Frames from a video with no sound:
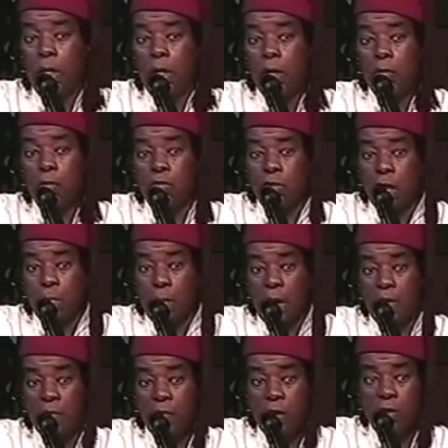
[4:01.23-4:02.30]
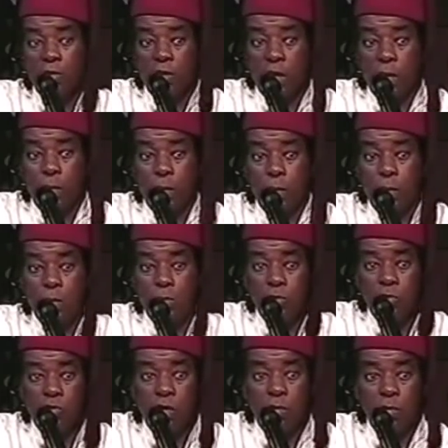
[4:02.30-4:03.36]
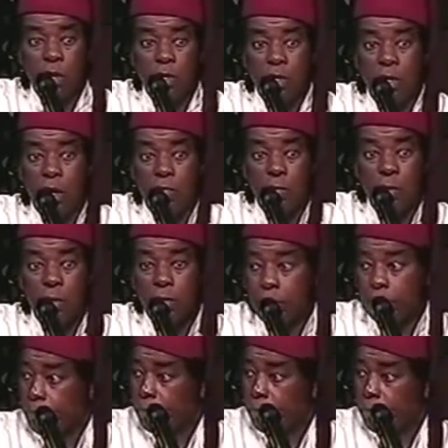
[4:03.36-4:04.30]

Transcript: And it was done by the very same people that you see running government.